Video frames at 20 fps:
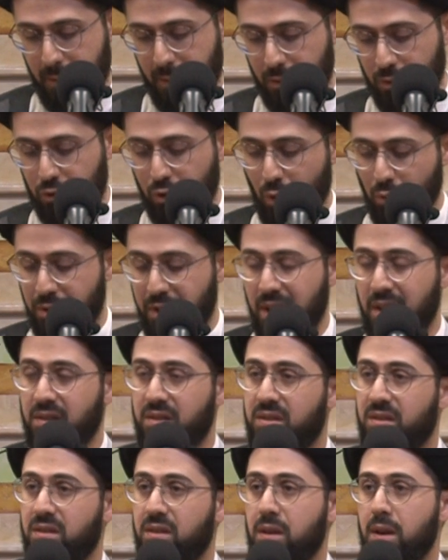So
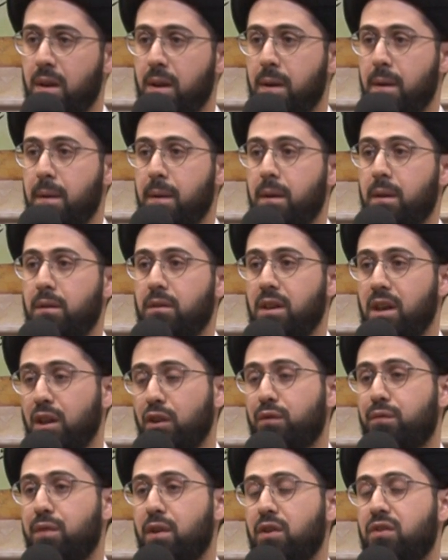this
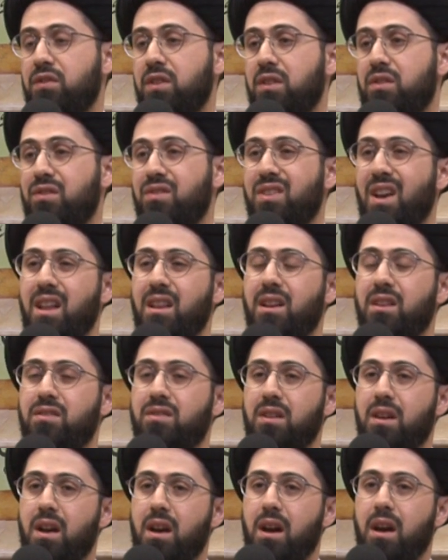these verses tell
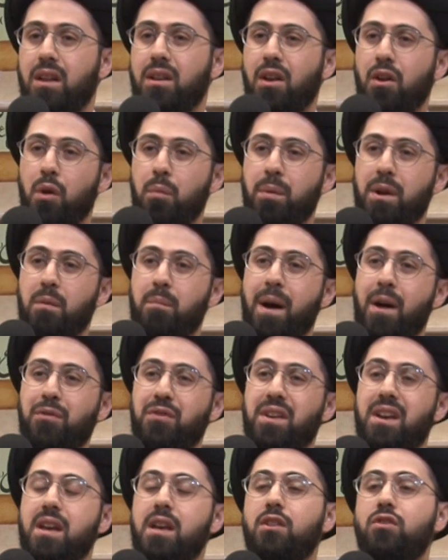us a little bit about
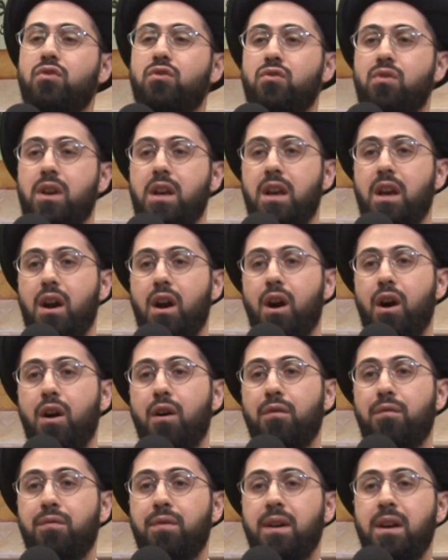the history
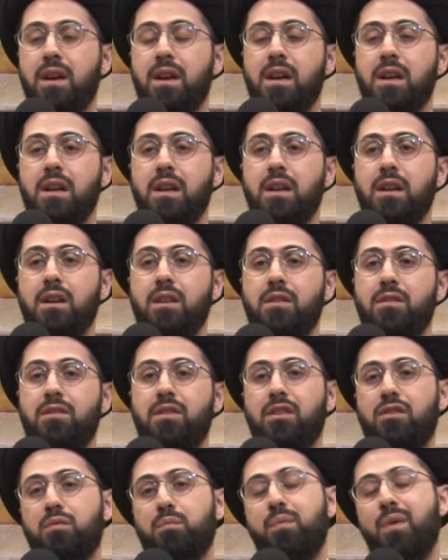of
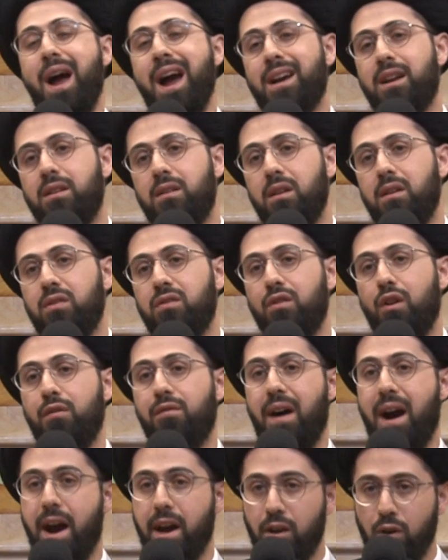this practice of
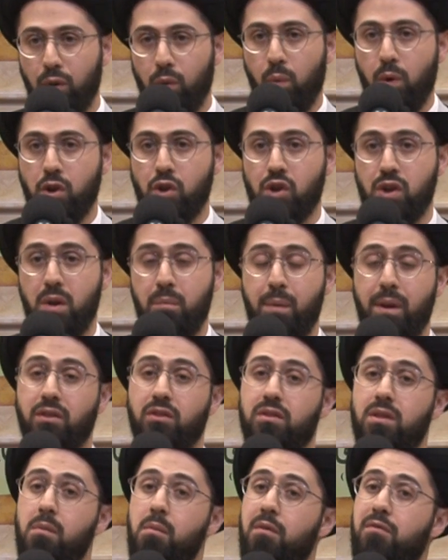idol worship and
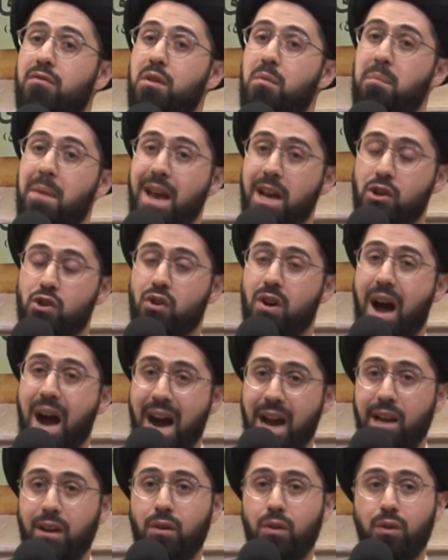some of the major
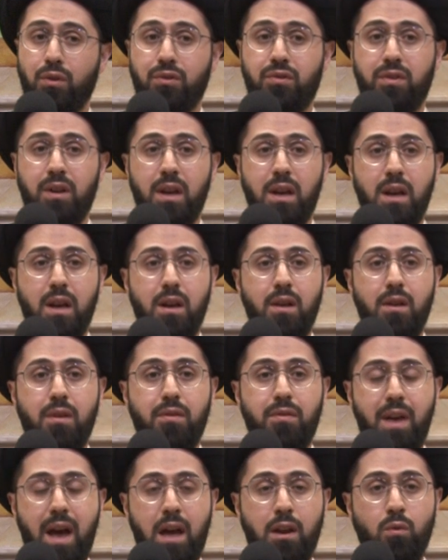idols
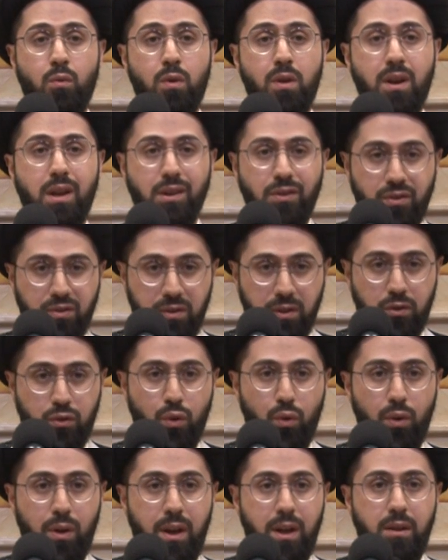that were
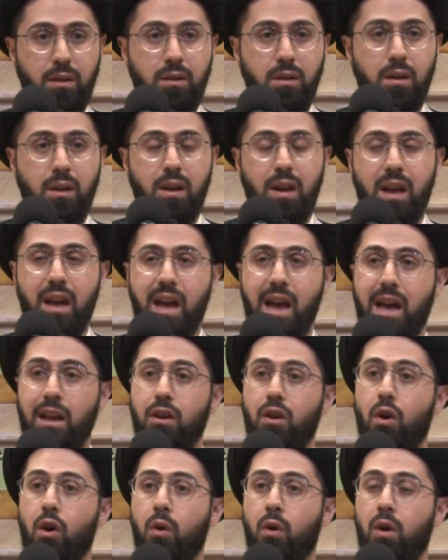instituted
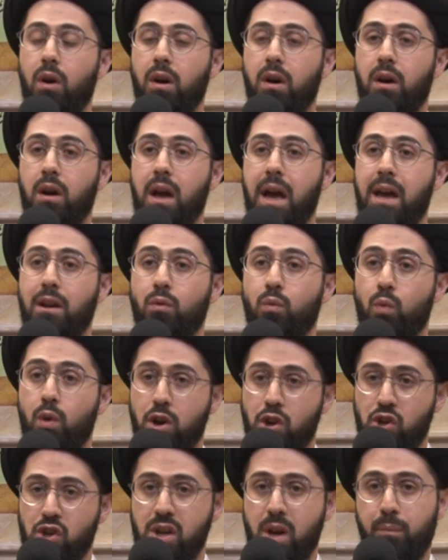and, uh, and
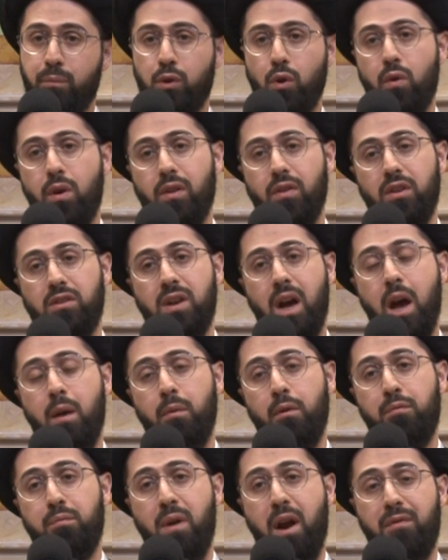worshiped during the time
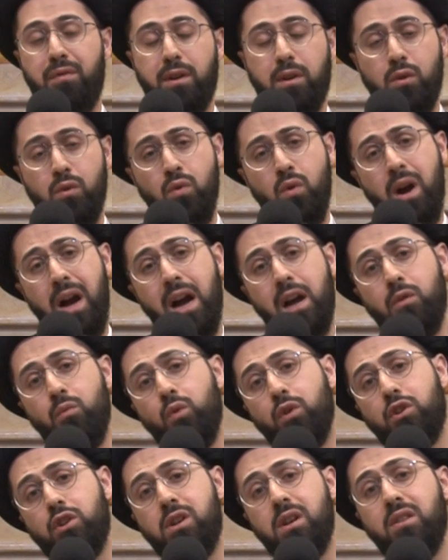of Prophet Nuh and
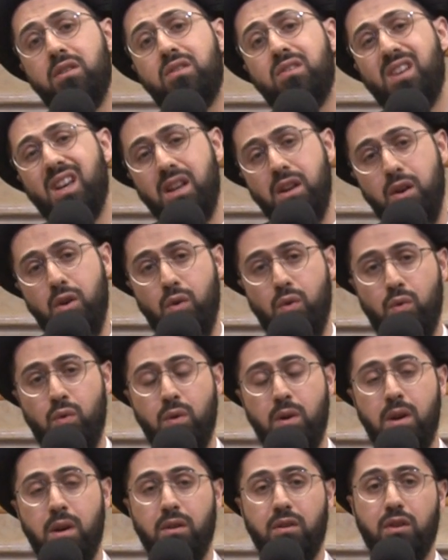would
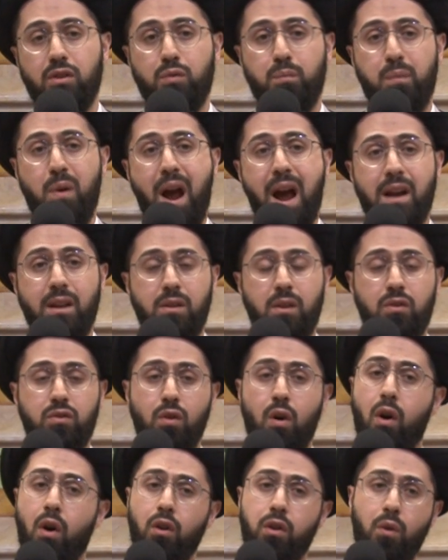continue this practice
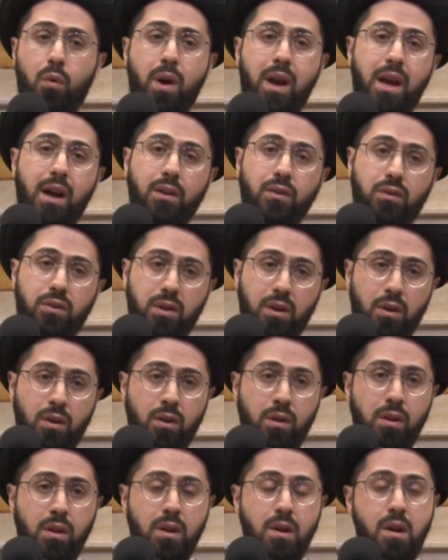all the way
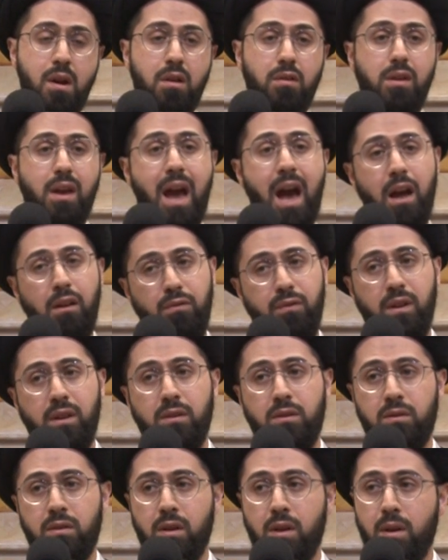until the
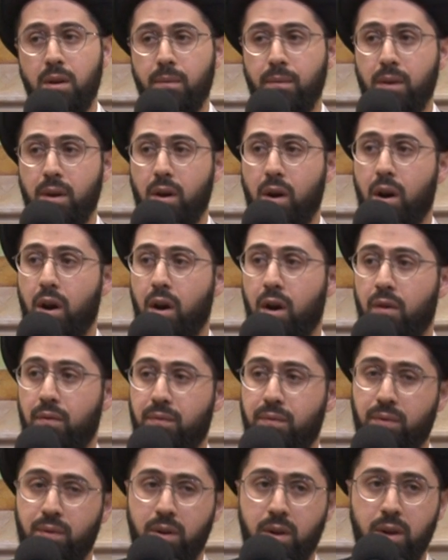advent
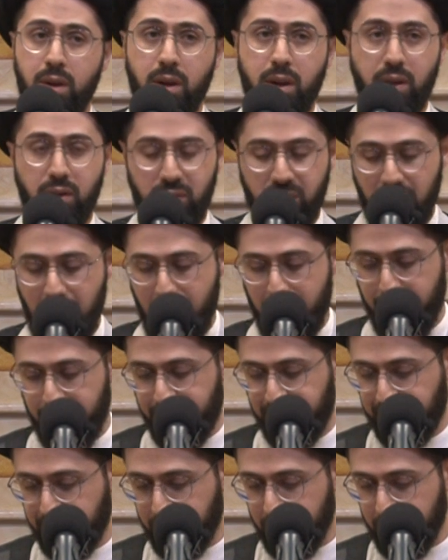of Islam.